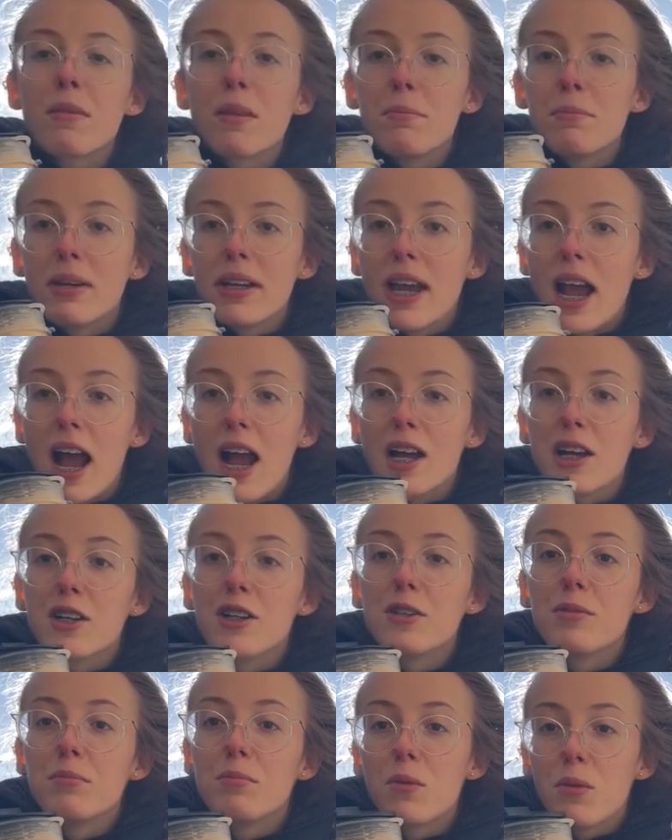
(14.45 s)
But yeah,
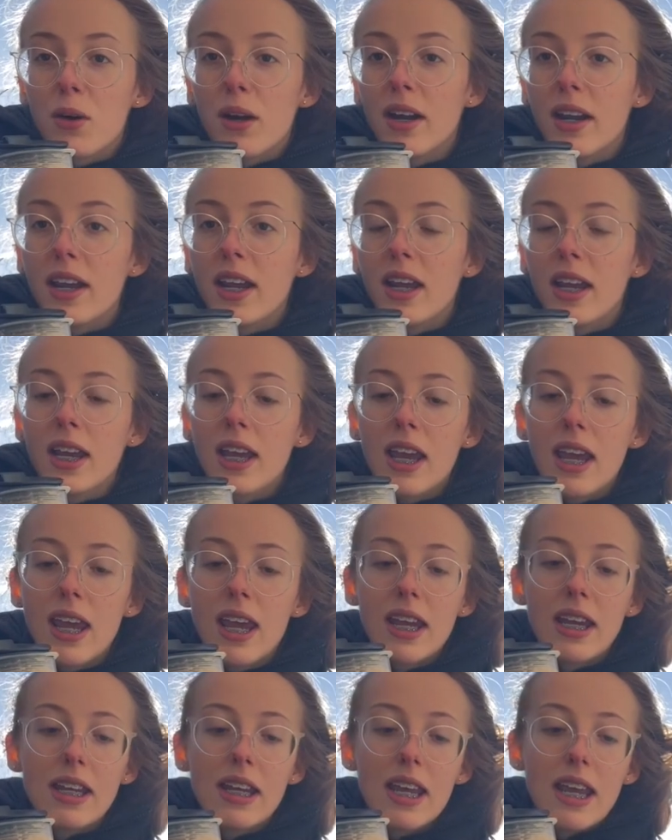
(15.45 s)
good morning.
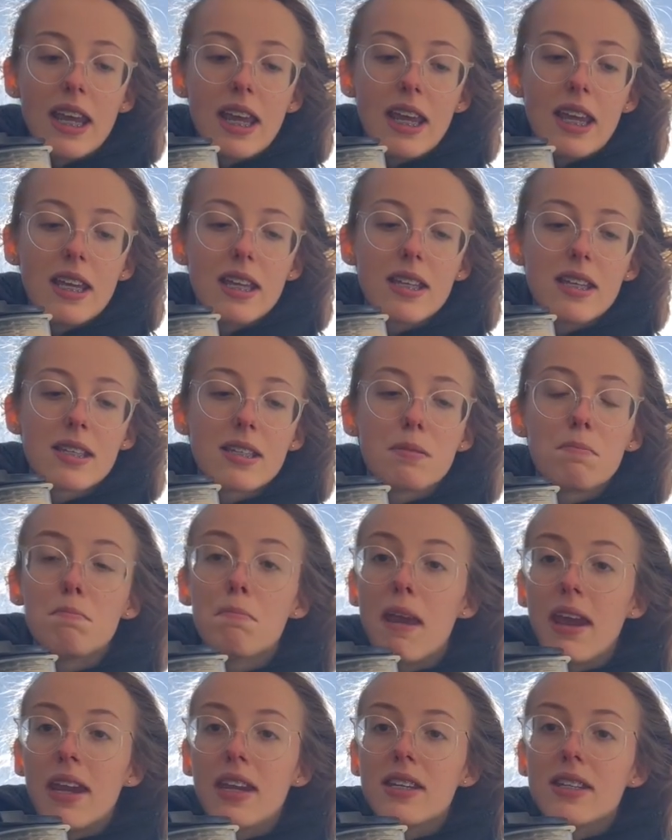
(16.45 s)
It is
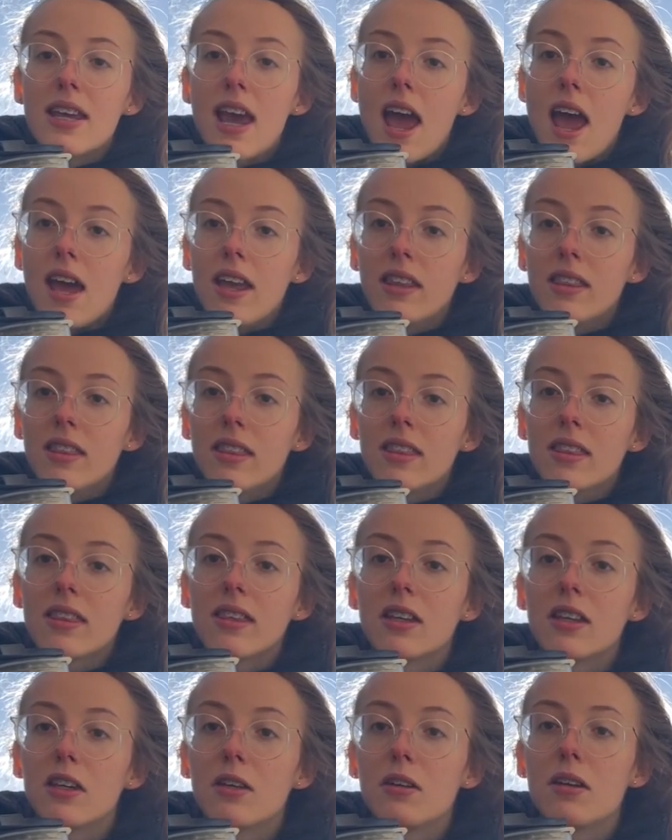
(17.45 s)
May 10th
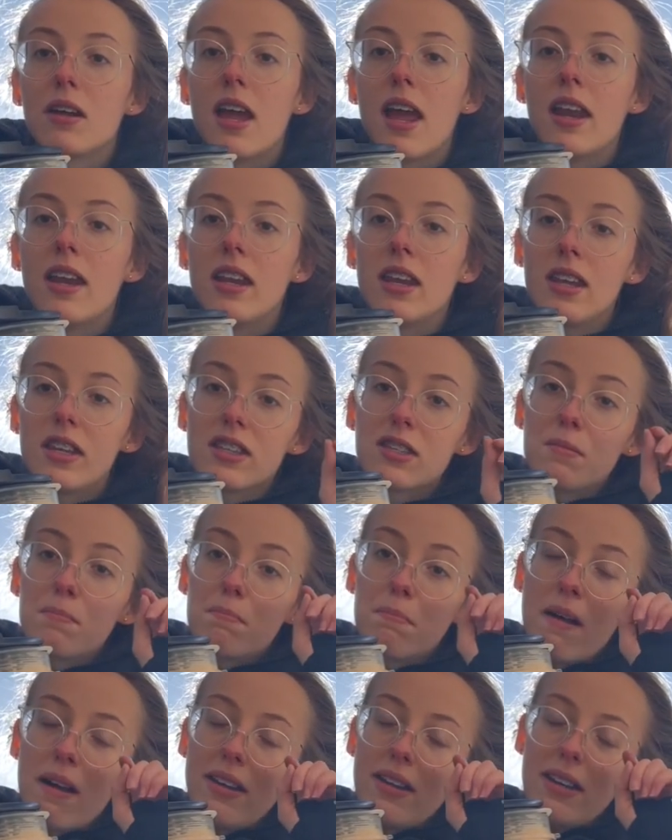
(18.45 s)
and it is a
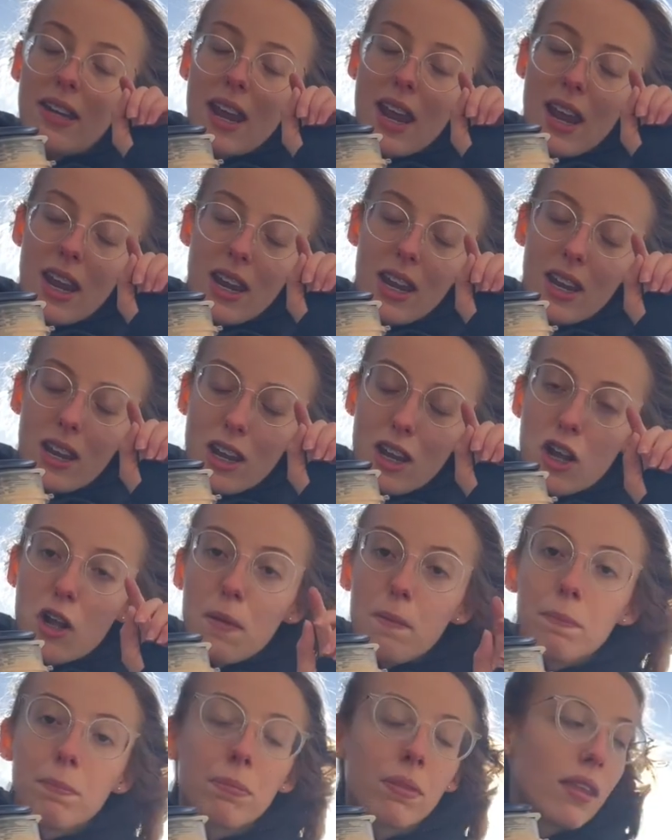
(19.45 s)
Monday.
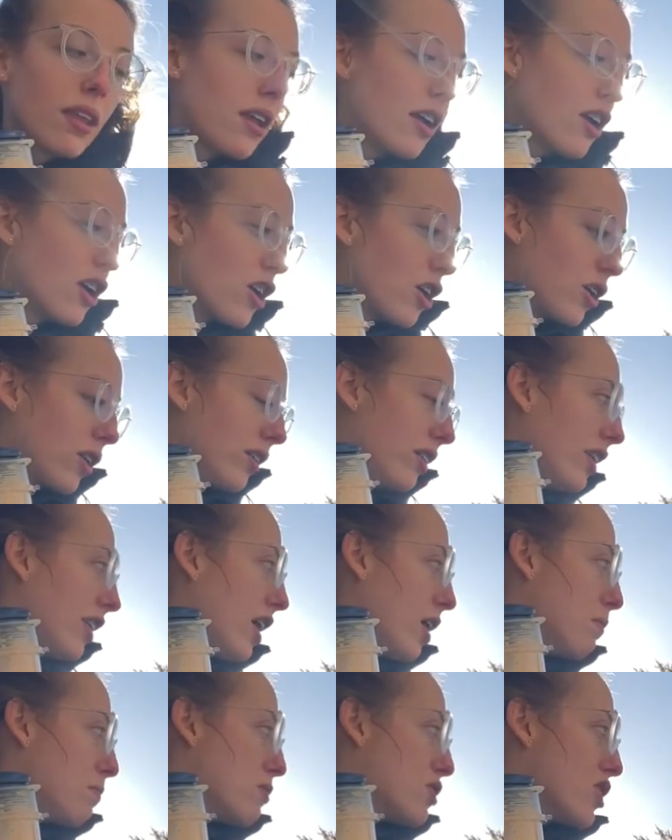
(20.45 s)
Currently
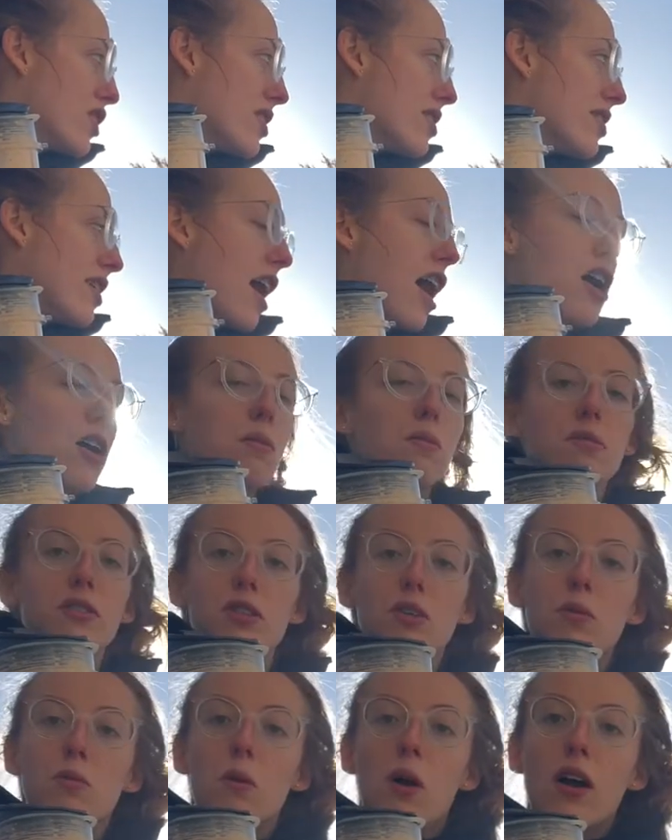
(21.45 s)
I'm just out
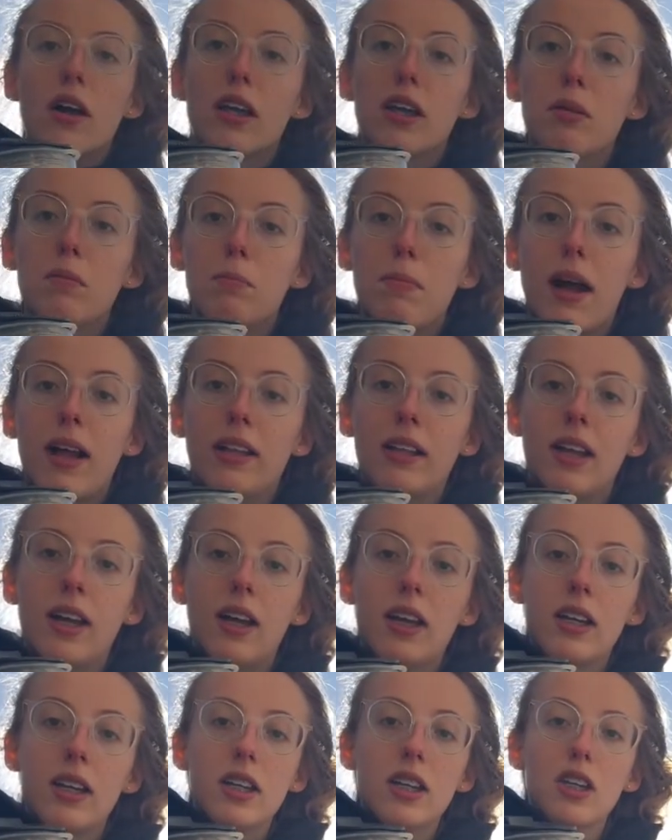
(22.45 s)
walking
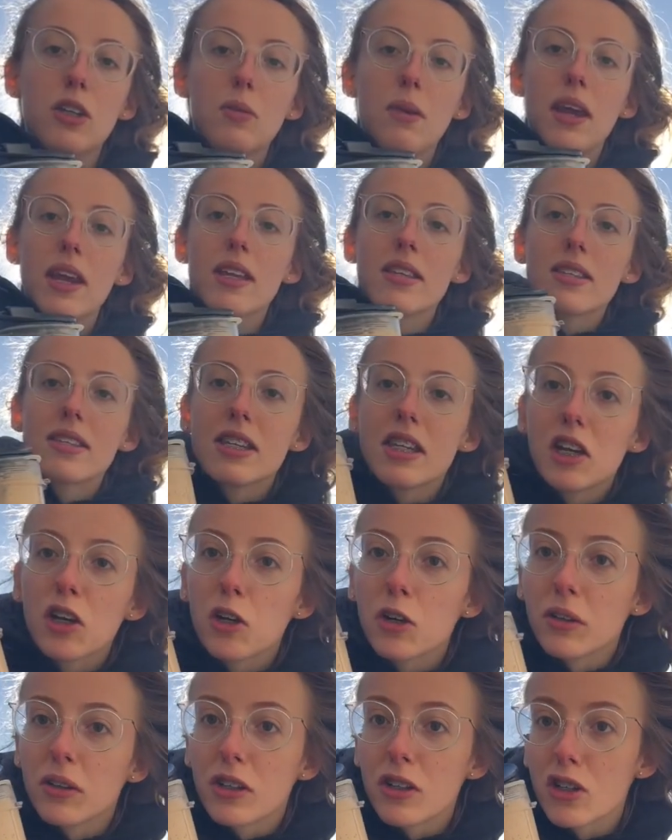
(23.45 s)
Bella. You can't see her
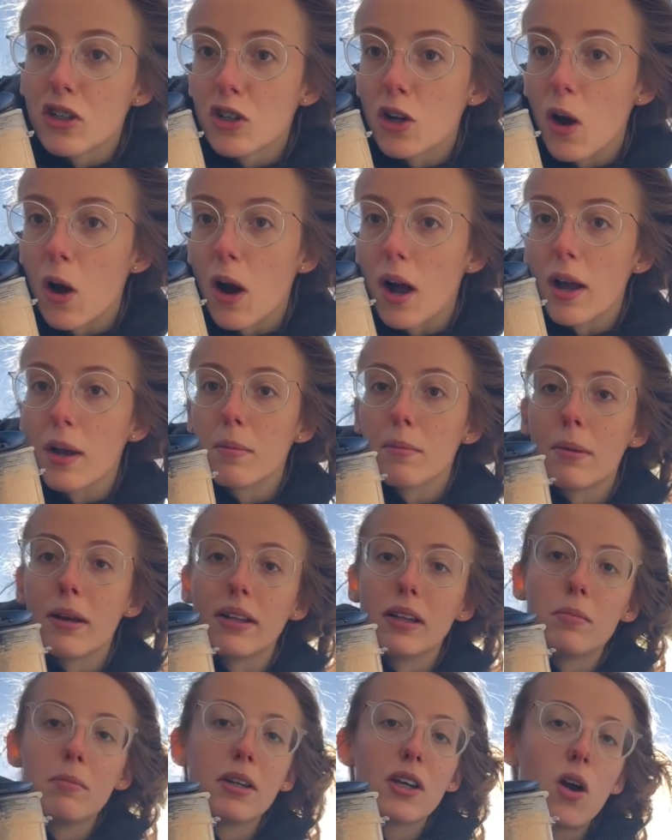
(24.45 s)
in the shot, but
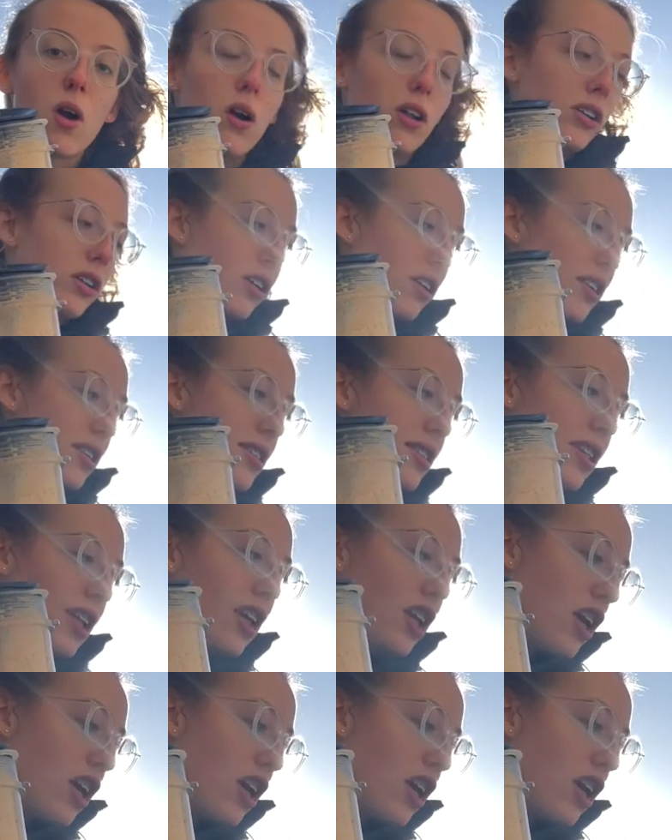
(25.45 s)
let me call her and see.